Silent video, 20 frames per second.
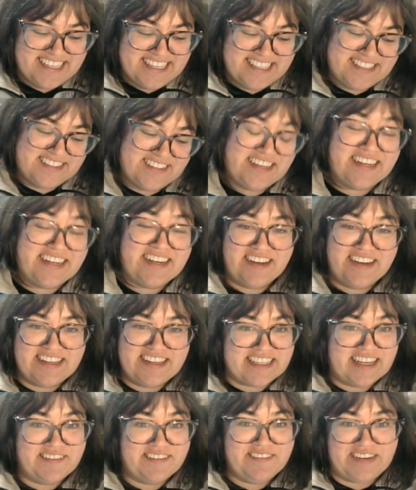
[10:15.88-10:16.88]
So there are
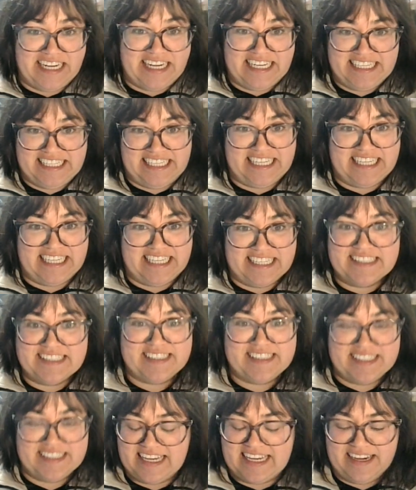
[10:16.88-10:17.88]
some
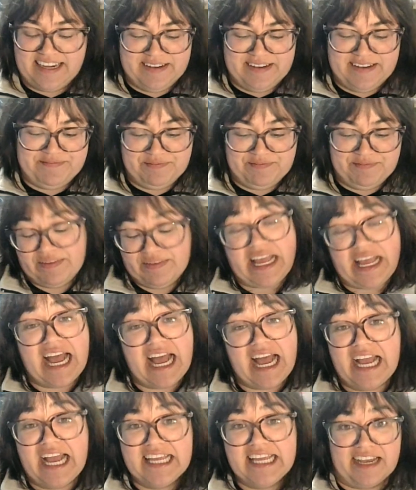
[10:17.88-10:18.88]
ideas.
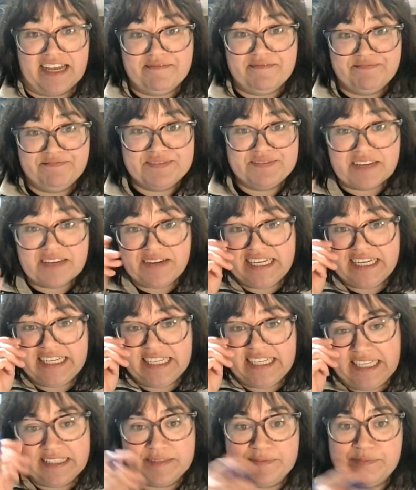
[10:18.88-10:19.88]
Yeah, some
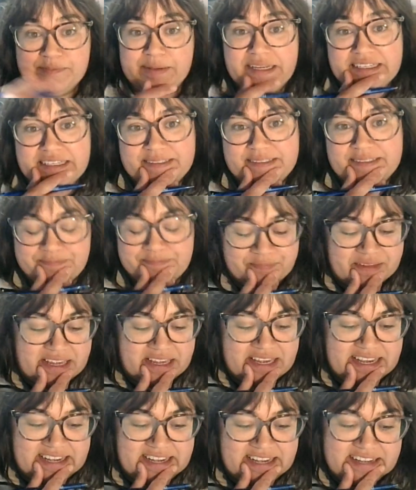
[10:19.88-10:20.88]
ideas, but
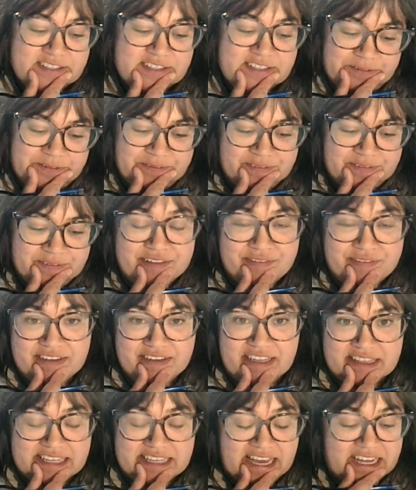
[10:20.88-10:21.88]
so we'll leave it
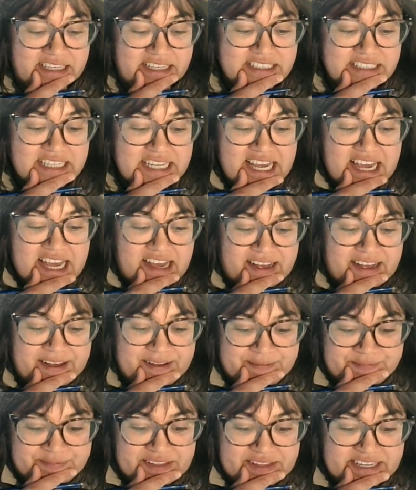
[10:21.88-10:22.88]
at that.
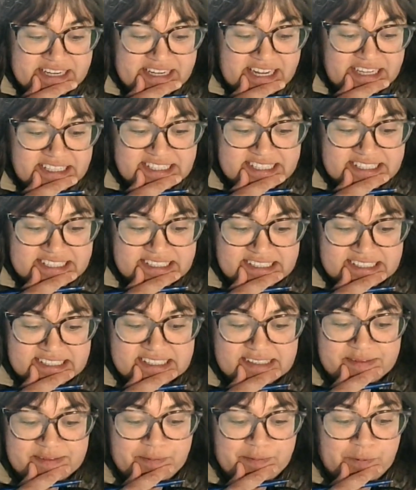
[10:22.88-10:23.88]
The next
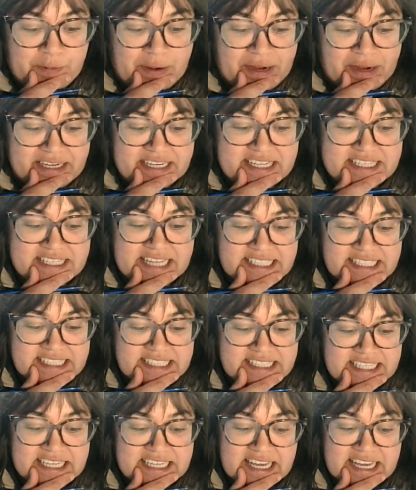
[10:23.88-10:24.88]
one is, I
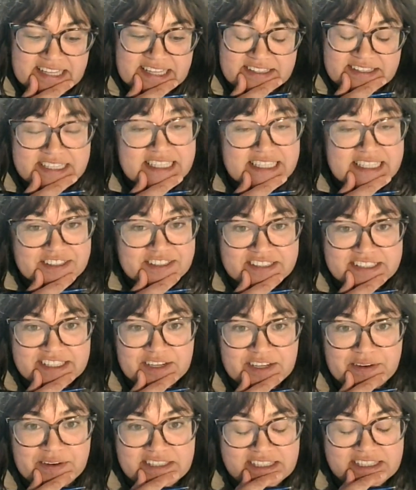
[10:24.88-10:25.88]
see, this is an
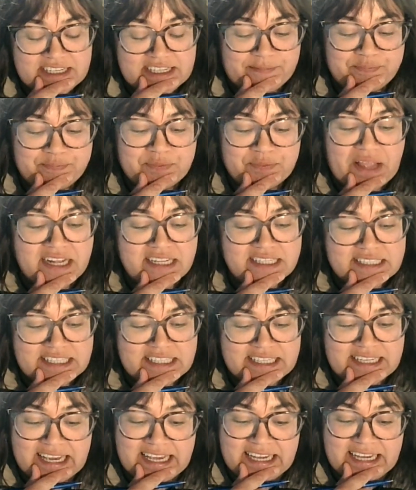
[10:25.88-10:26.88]
interesting question. I
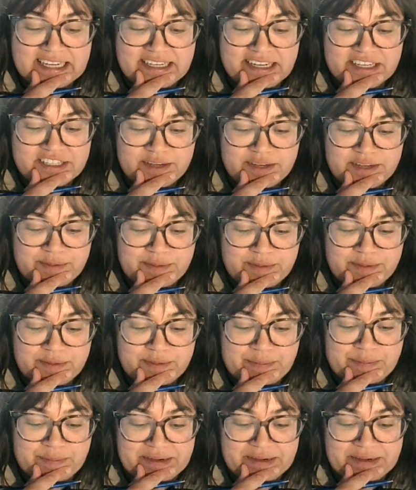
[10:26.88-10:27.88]
see Echinacea
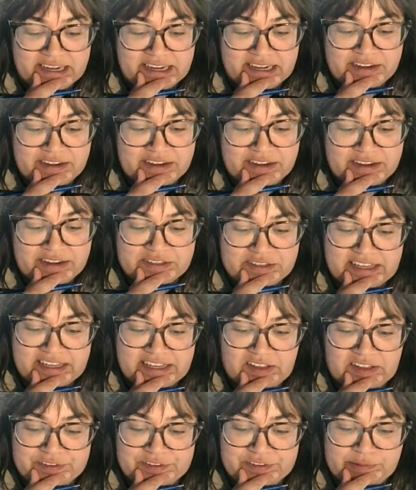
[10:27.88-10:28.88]
purpurea for sale
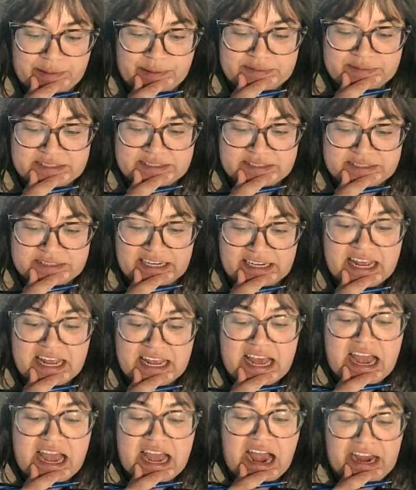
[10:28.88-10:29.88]
on your website.
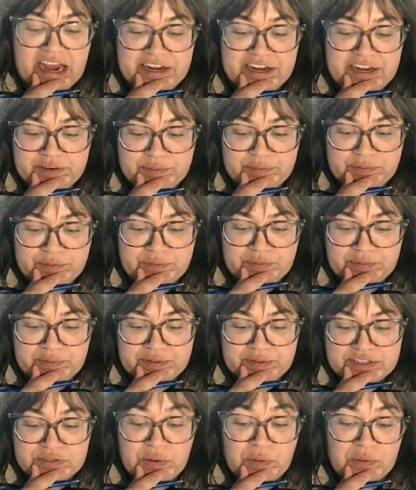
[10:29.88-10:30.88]
I
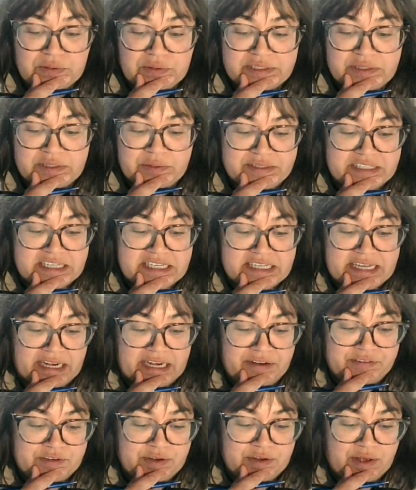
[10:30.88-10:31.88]
was told it wasn't
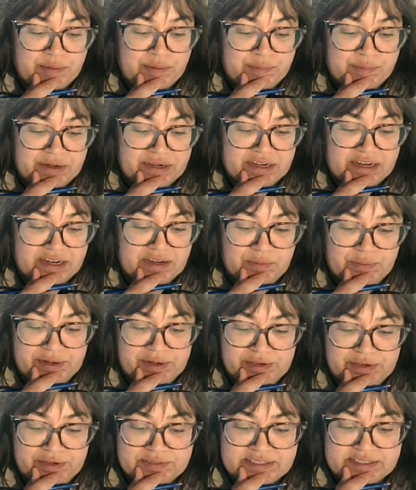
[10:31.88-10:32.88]
native to Alberta.
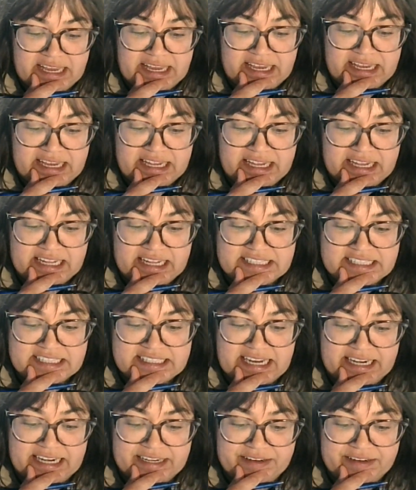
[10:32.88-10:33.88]
When you say it's
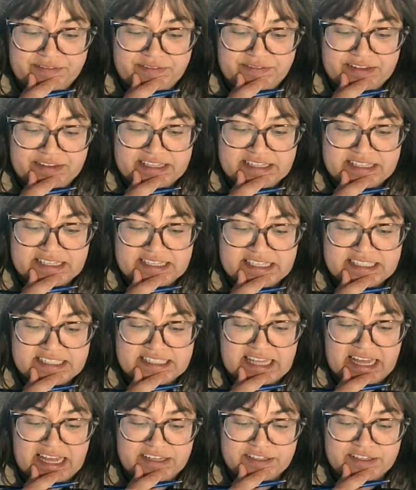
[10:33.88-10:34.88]
native, is
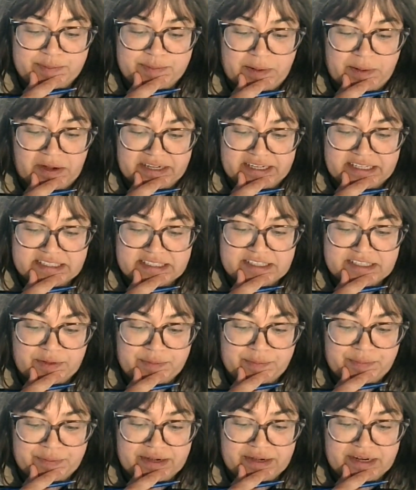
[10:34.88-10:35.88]
that to pockets in
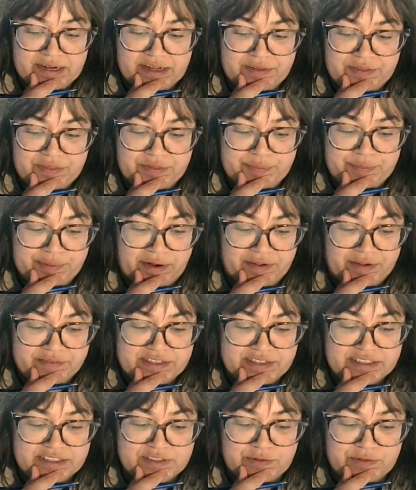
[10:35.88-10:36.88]
Alberta, the
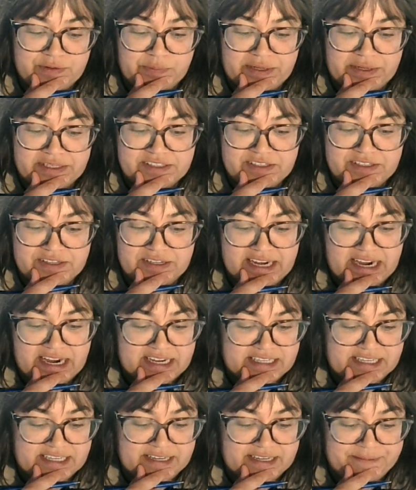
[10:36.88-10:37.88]
province, or Western
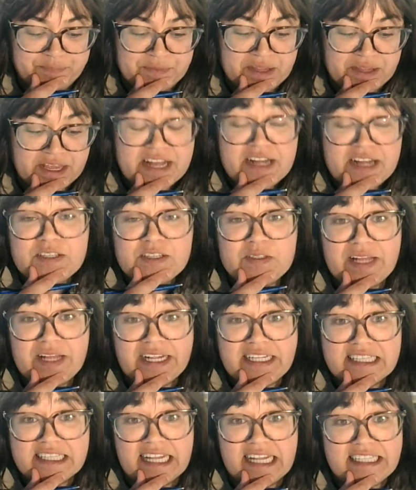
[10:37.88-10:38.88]
Canada?
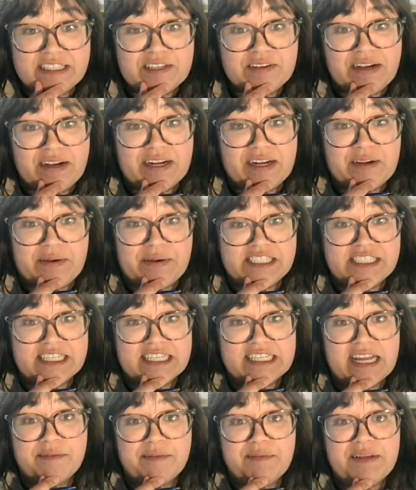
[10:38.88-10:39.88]
So that's a great
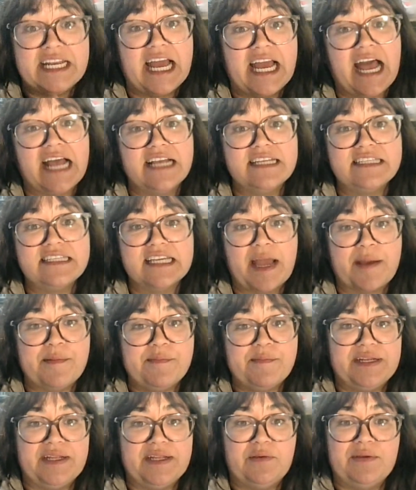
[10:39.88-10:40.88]
question. I mean, as a
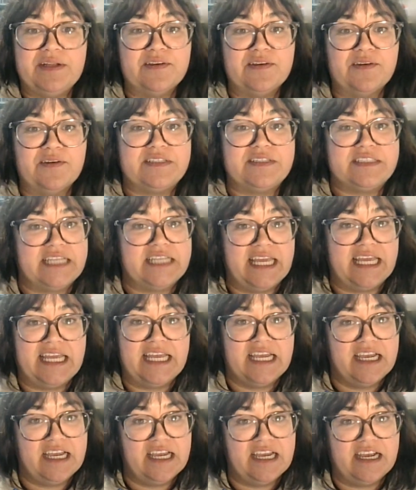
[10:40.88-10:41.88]
company, we don't say